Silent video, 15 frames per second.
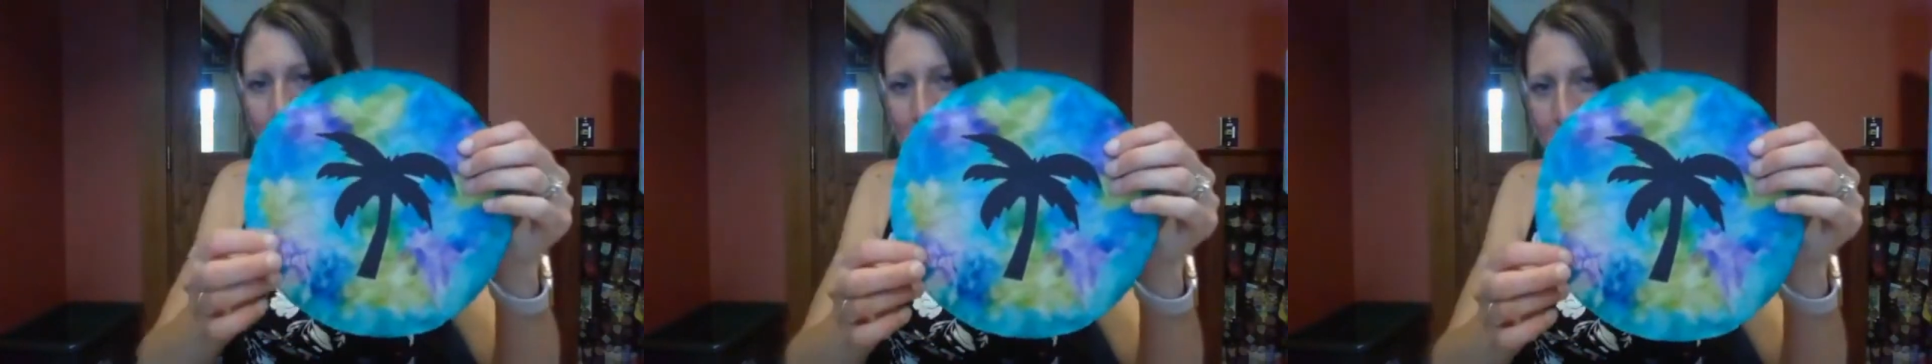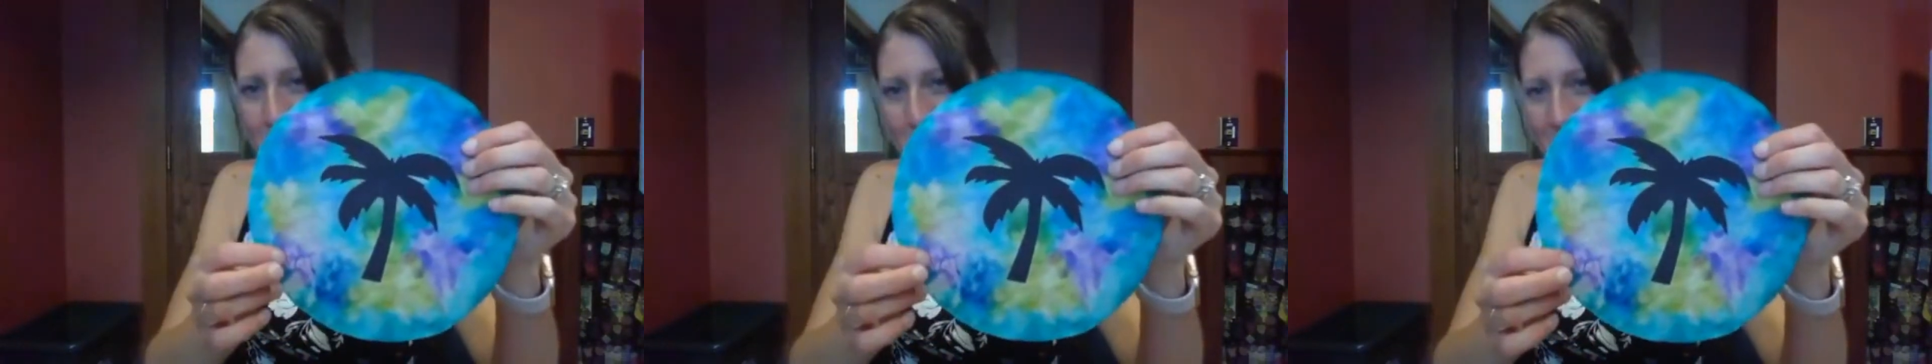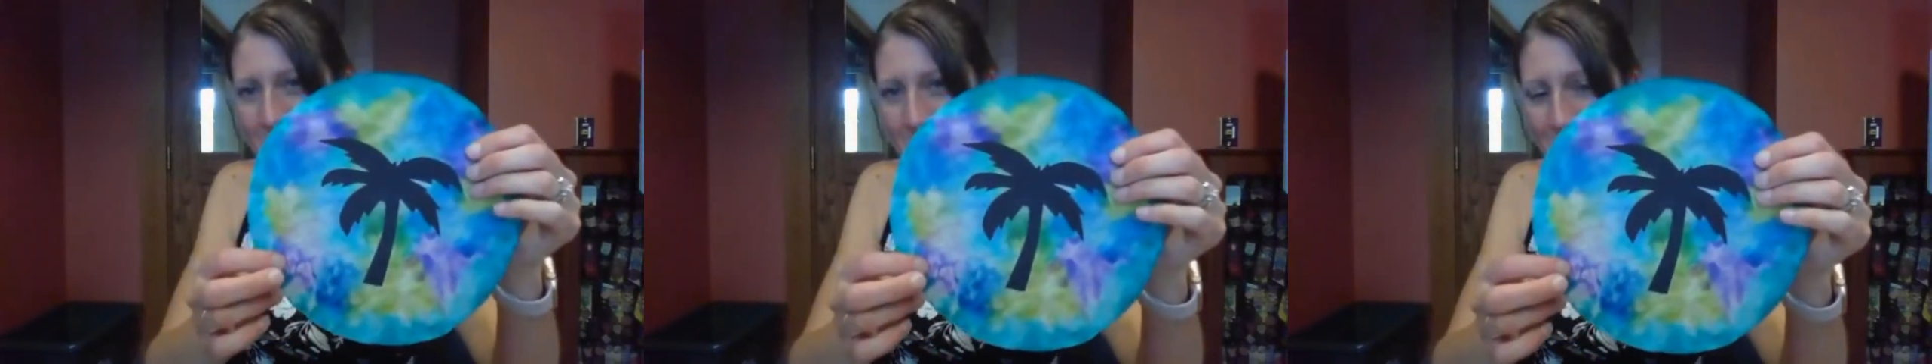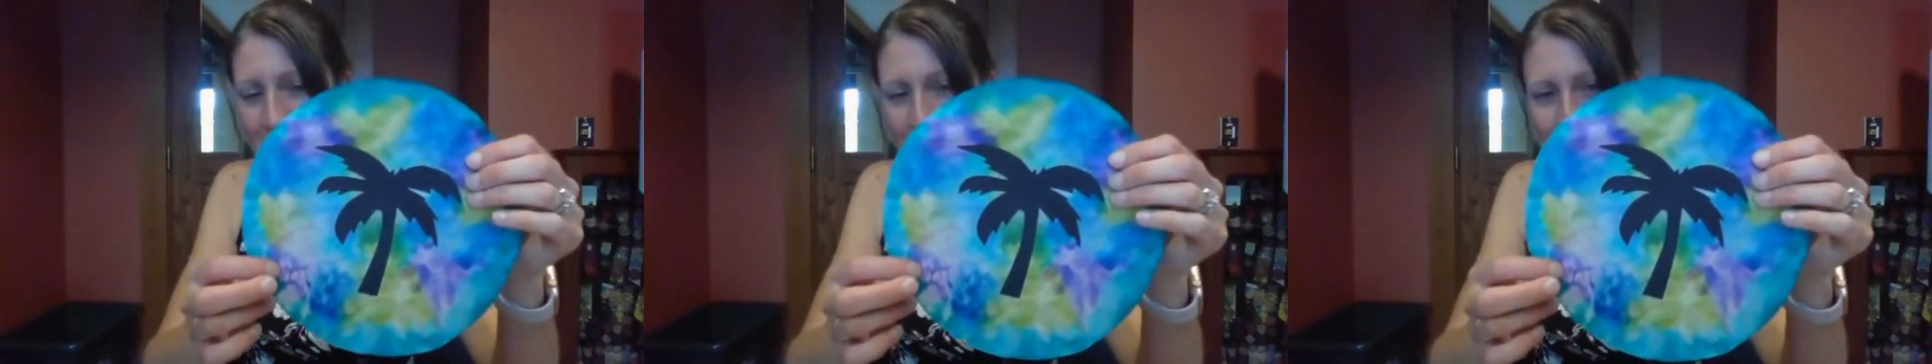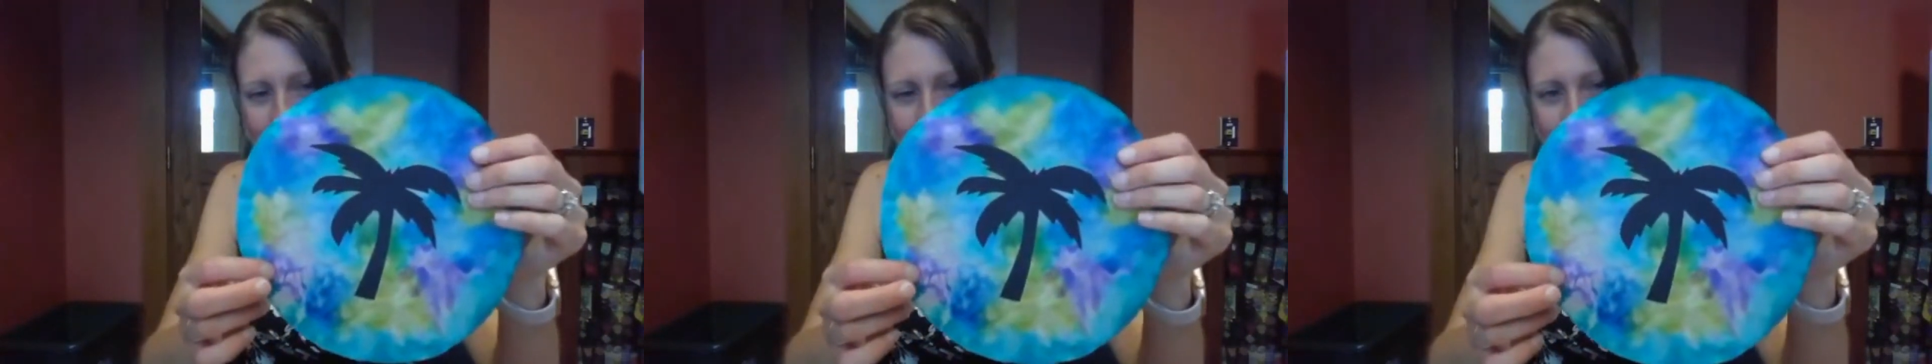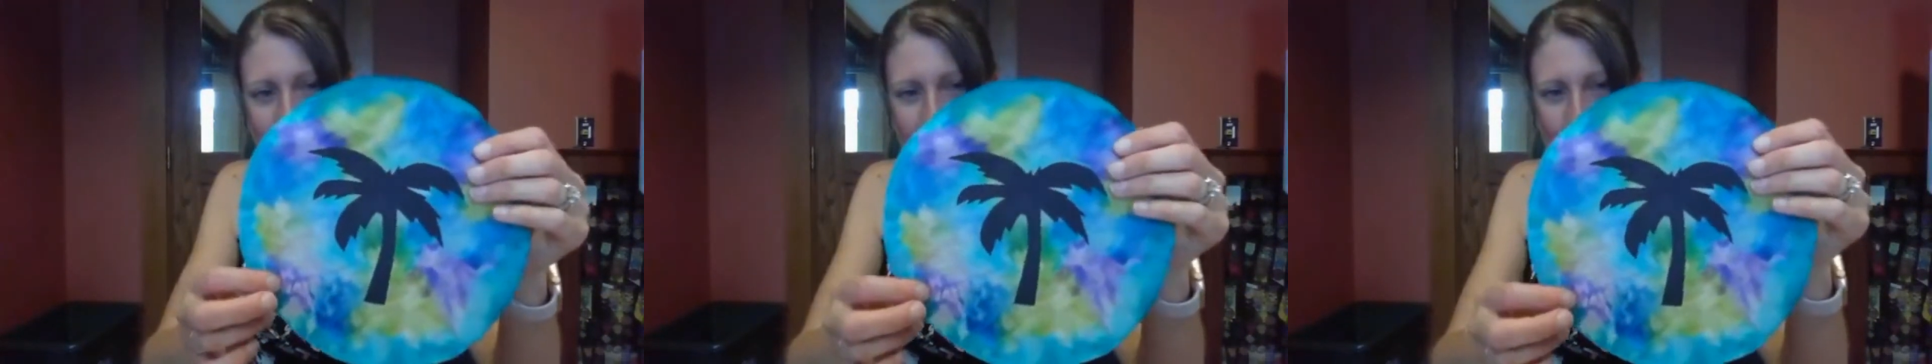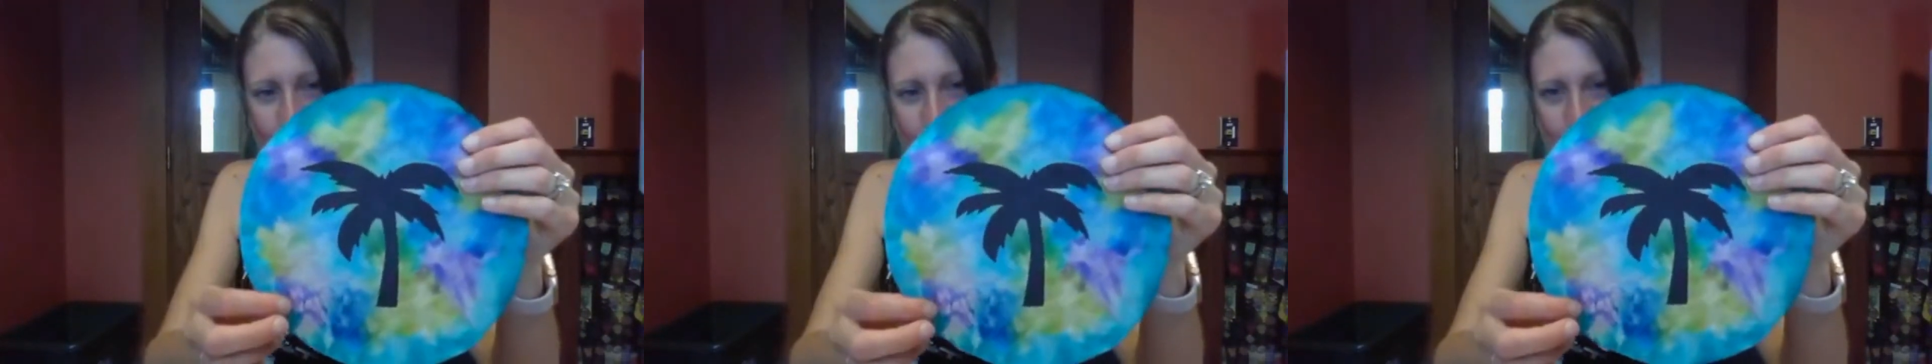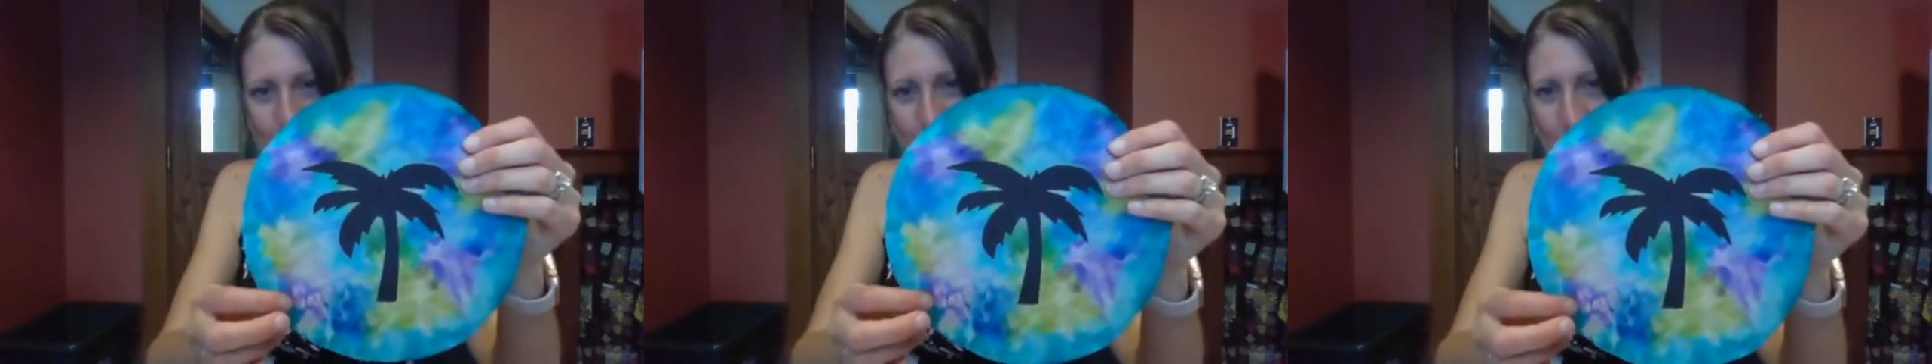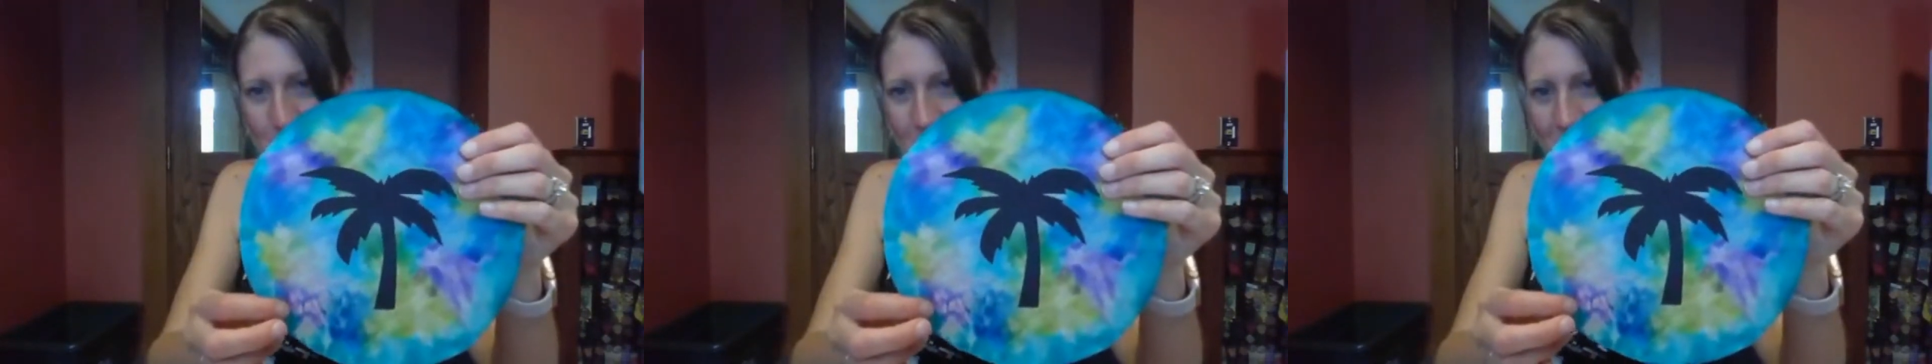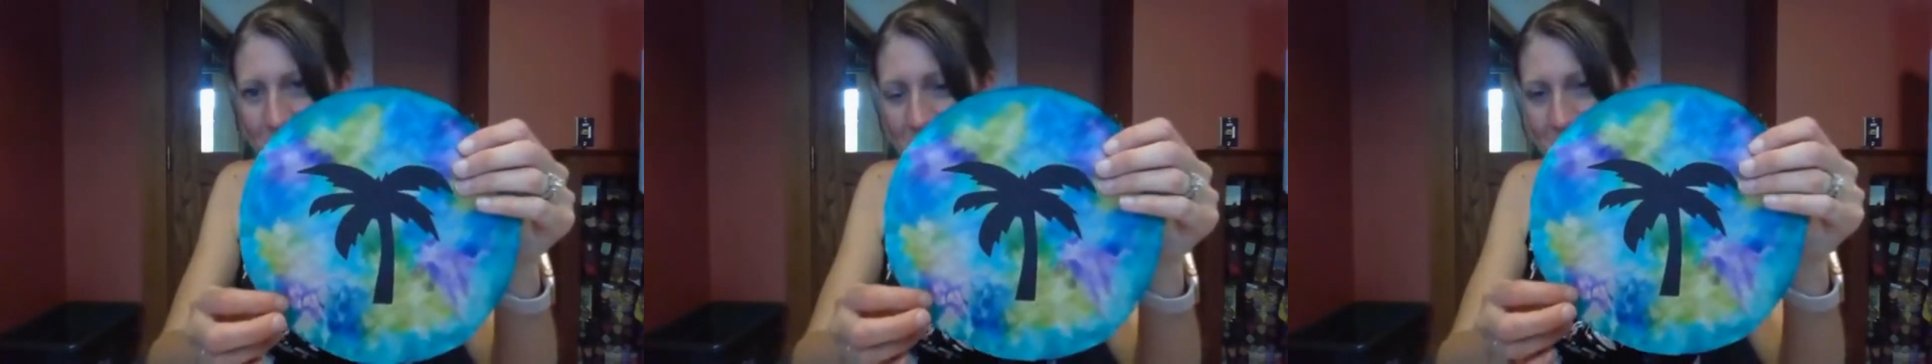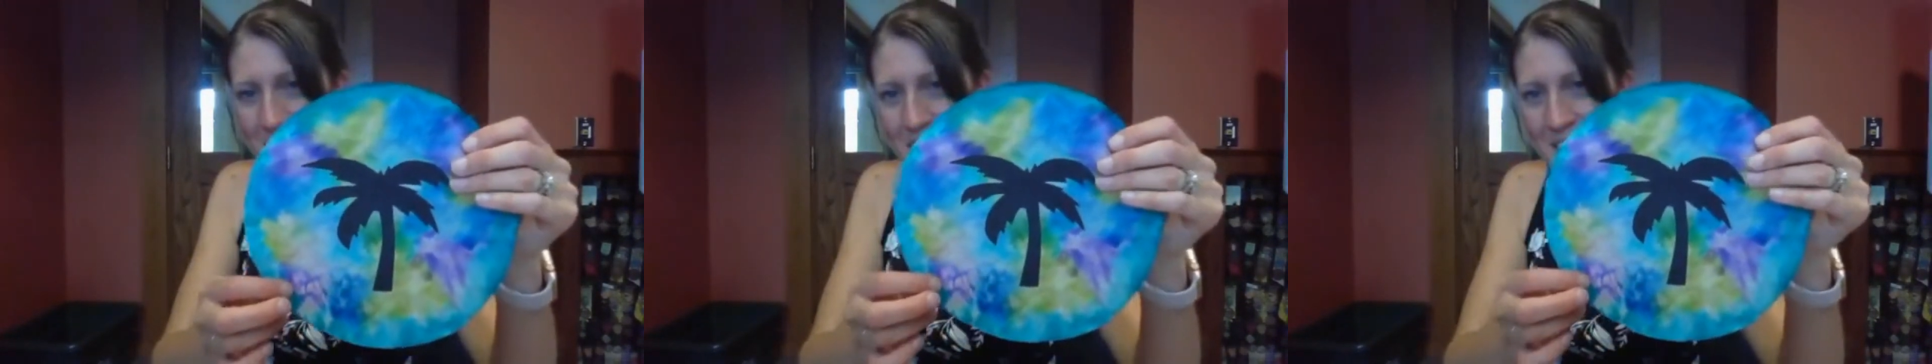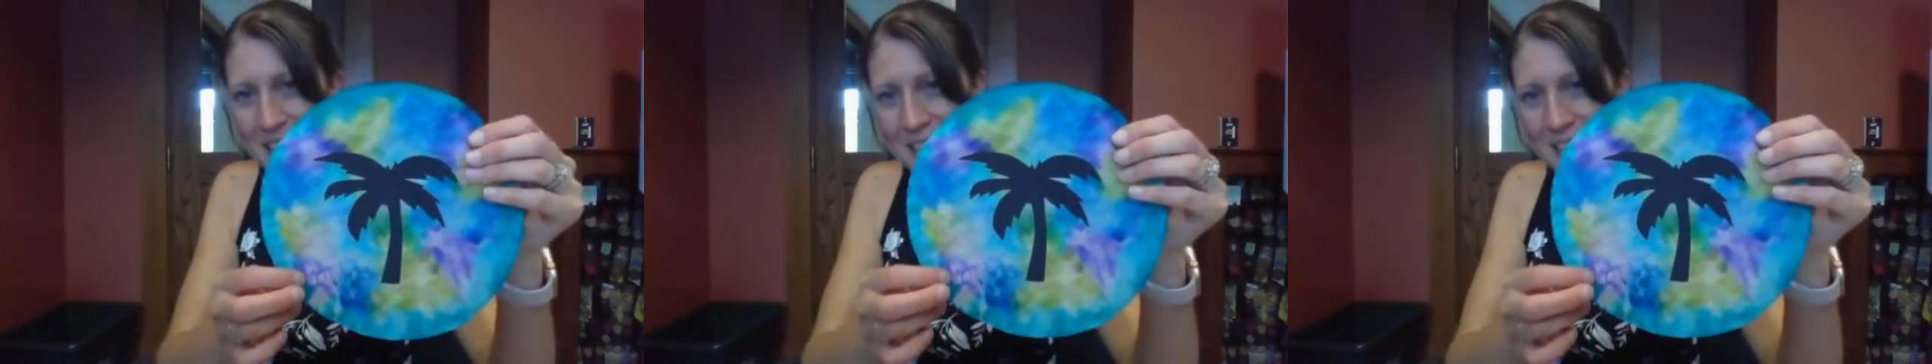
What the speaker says: tree. I love palm trees.